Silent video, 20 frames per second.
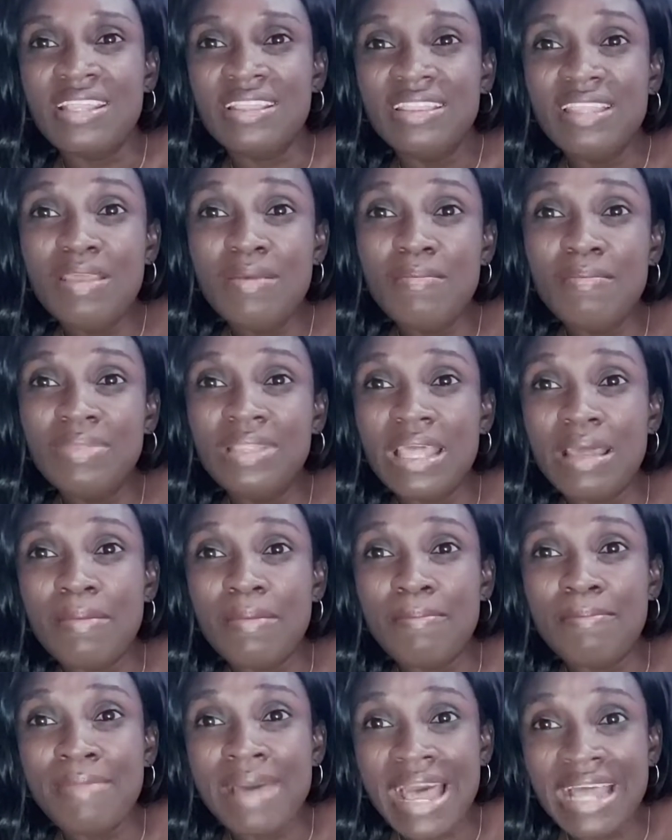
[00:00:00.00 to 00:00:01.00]
The
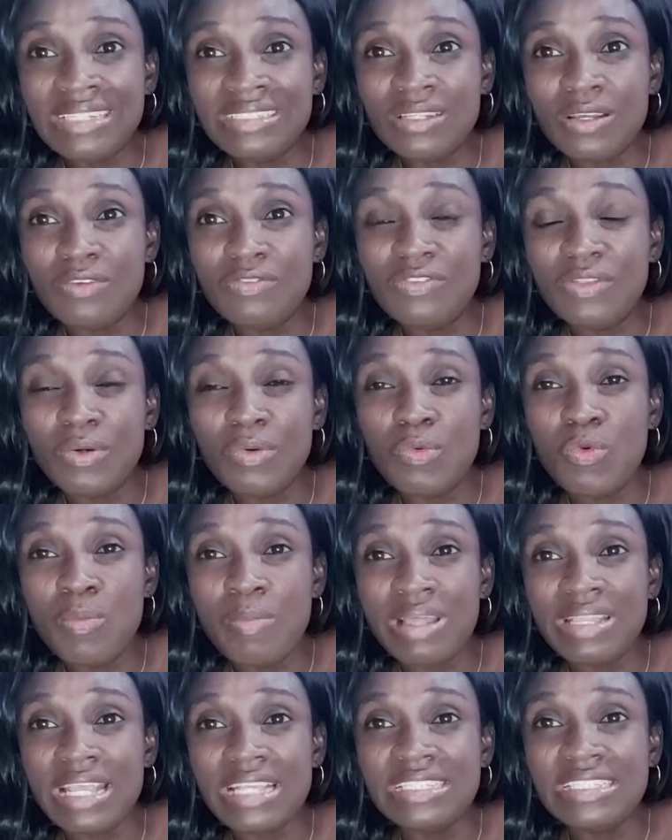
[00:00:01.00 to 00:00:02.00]
man of the
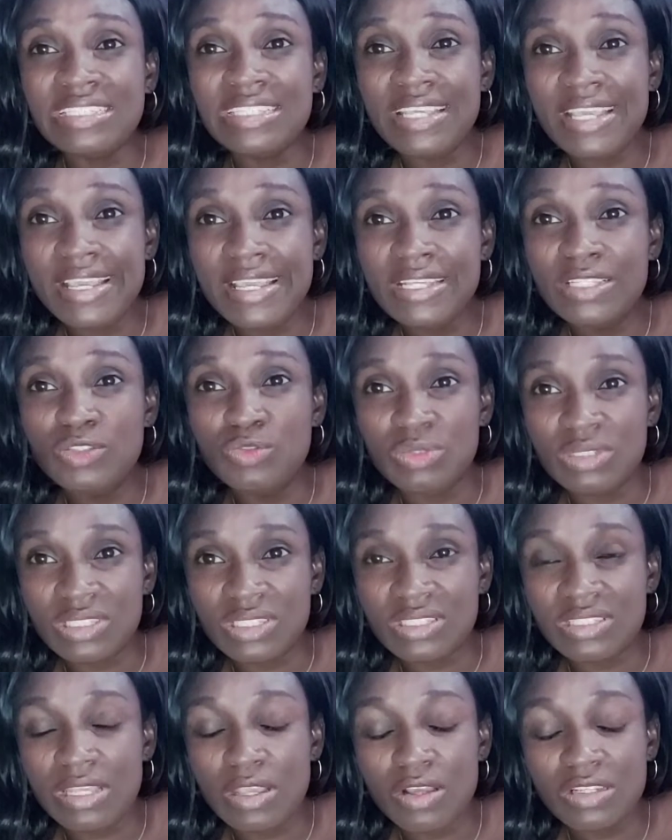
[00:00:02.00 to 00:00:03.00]
woman I stayed
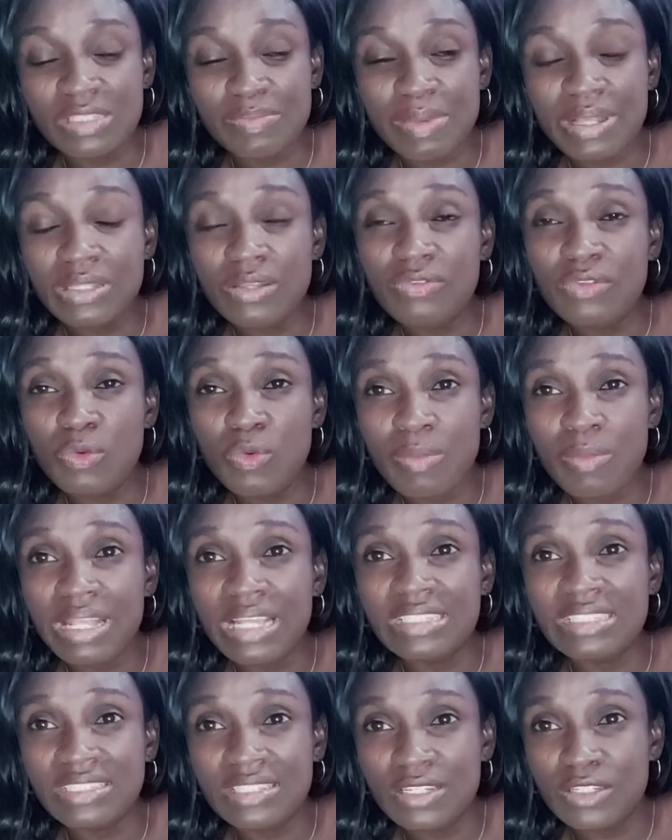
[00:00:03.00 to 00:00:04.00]
with, the husband of the woman I
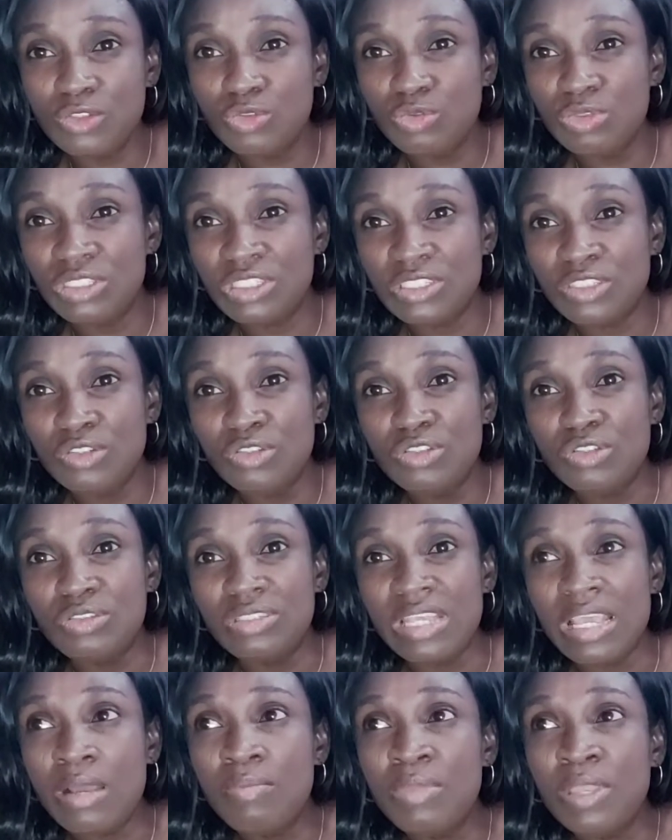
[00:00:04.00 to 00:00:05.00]
stayed with, used to
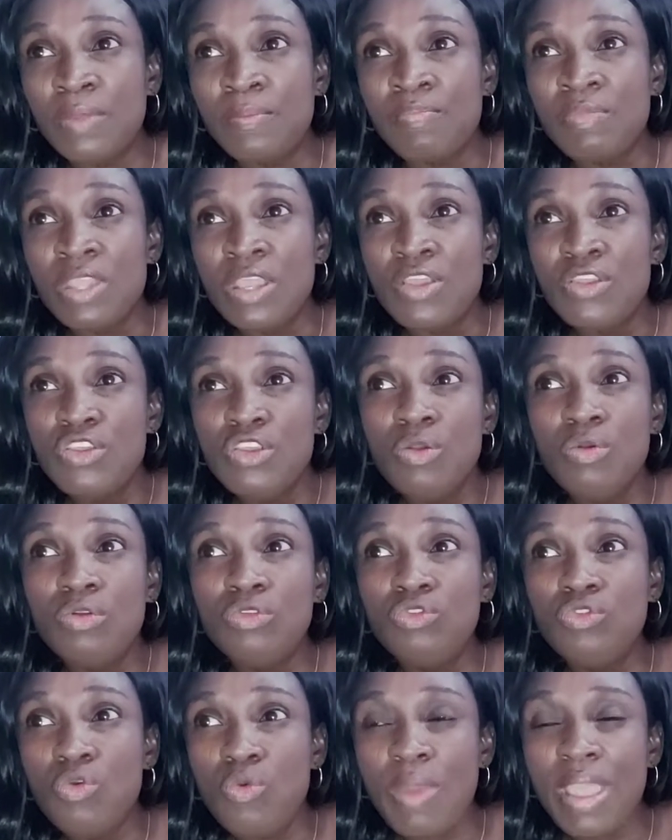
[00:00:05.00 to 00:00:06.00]
tell me, you will
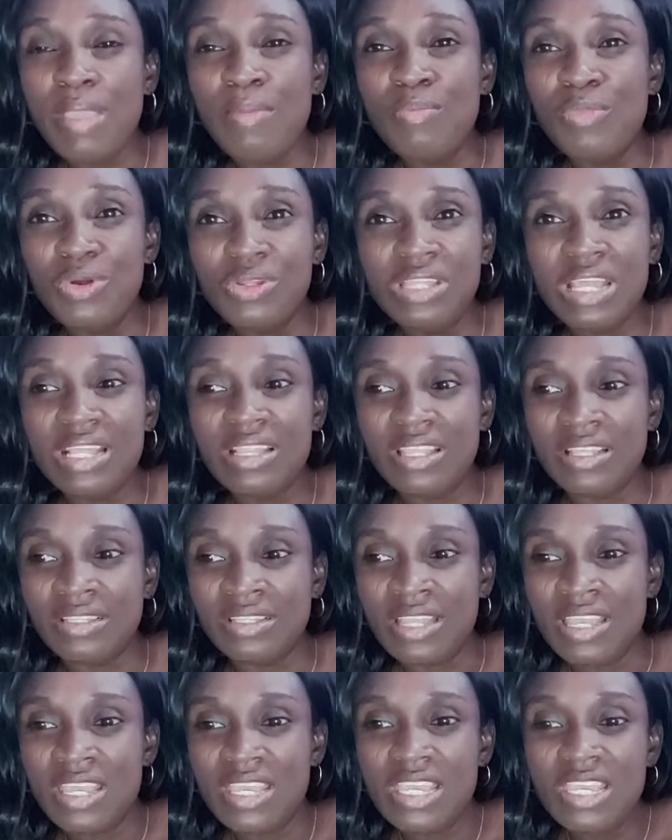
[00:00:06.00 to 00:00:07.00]
do well in modeling.
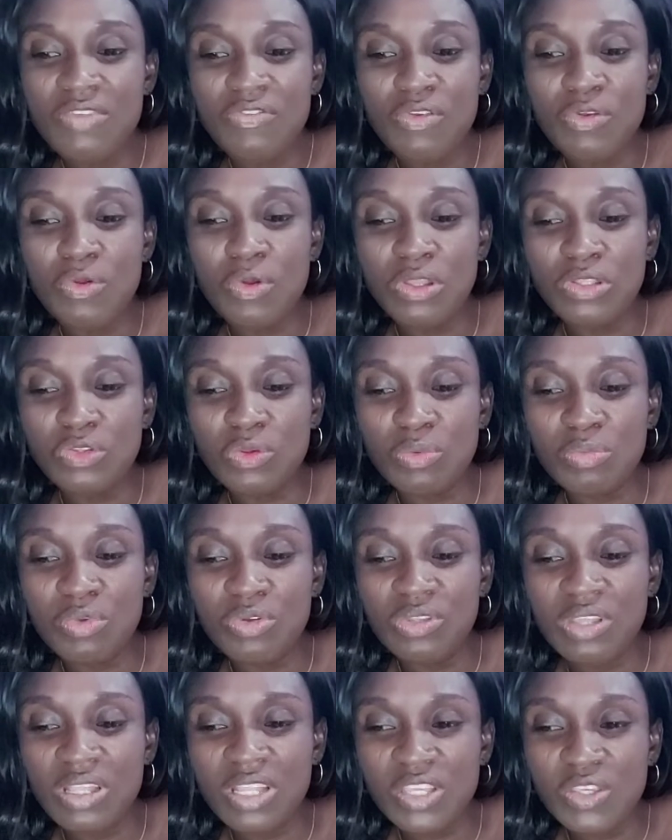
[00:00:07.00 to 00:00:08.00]
If you go into
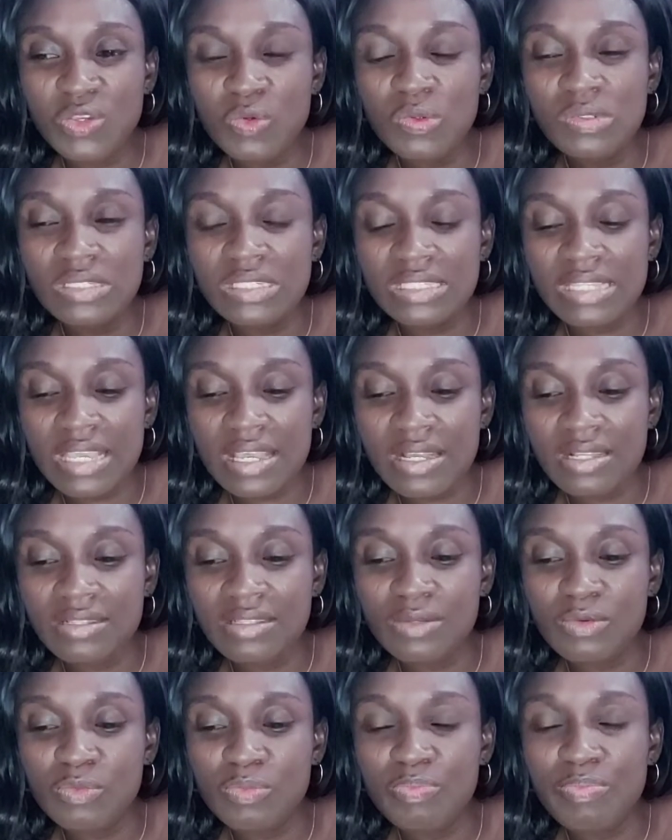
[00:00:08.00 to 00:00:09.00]
modeling, you will sell,
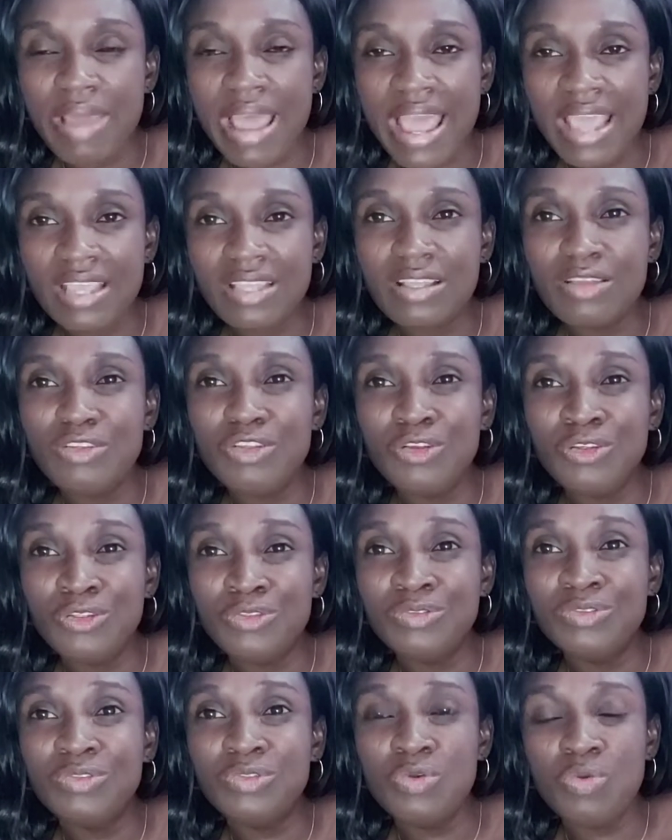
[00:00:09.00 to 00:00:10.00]
you will buy, you know, you
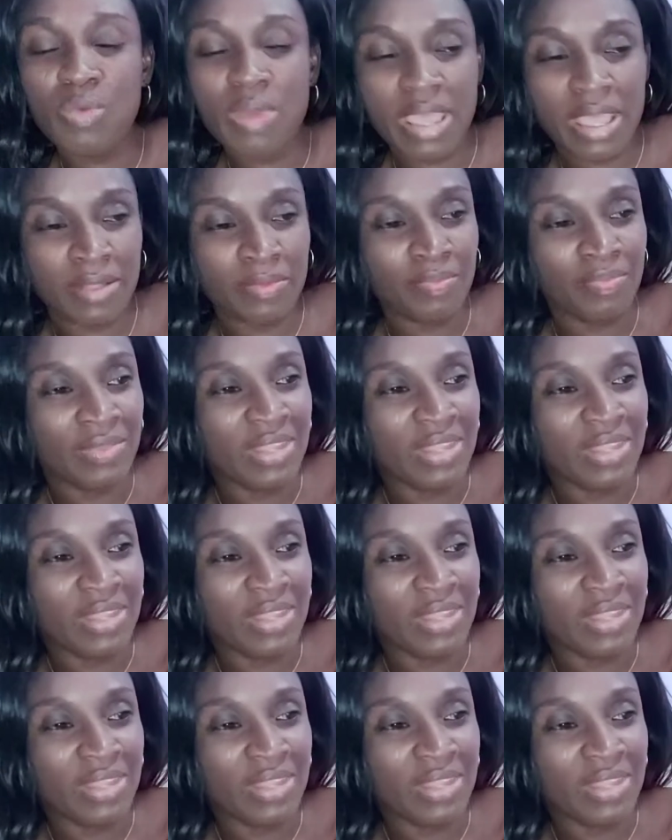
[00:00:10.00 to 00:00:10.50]
will do well.